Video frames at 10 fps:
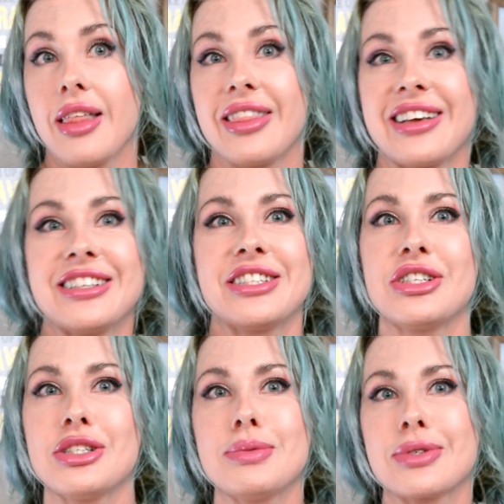Then
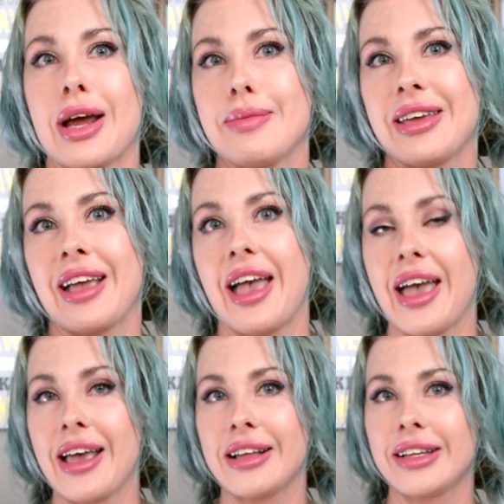consider subscribing
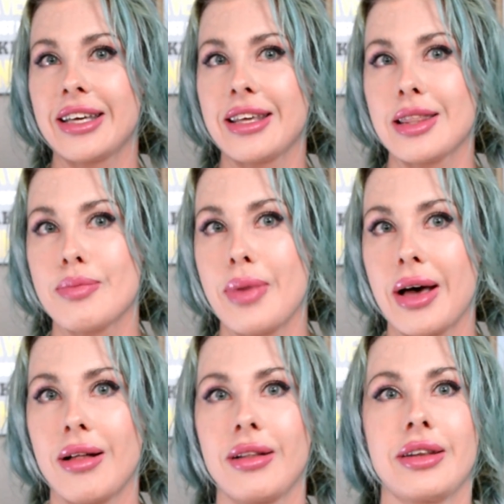and clicking the
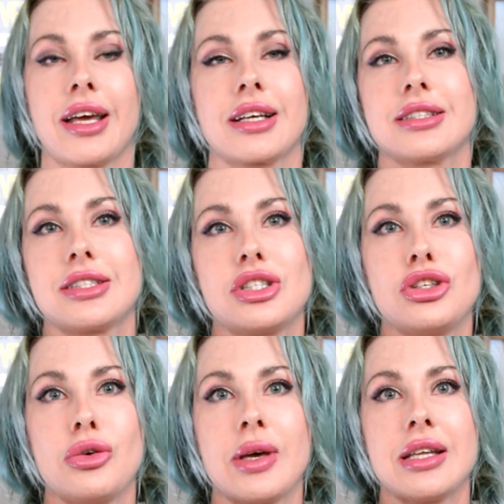bell next
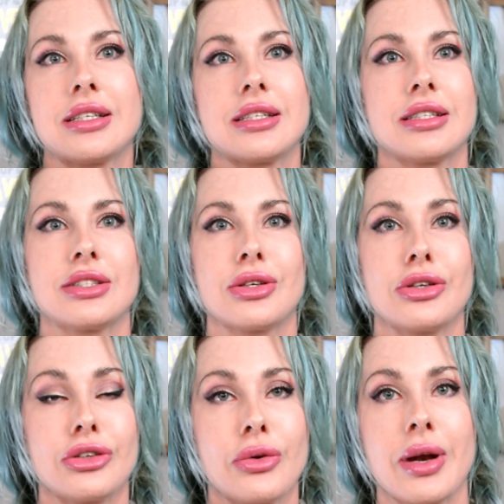to it so
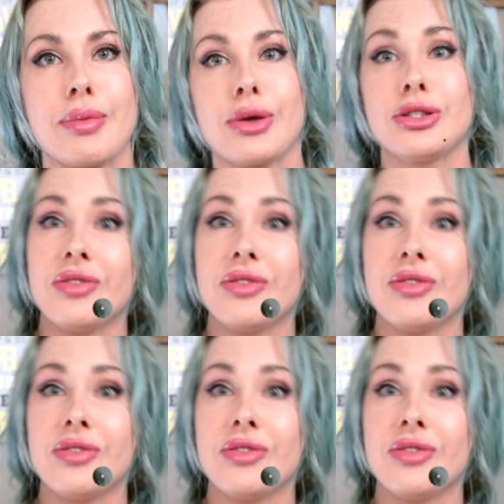you'll know when I post new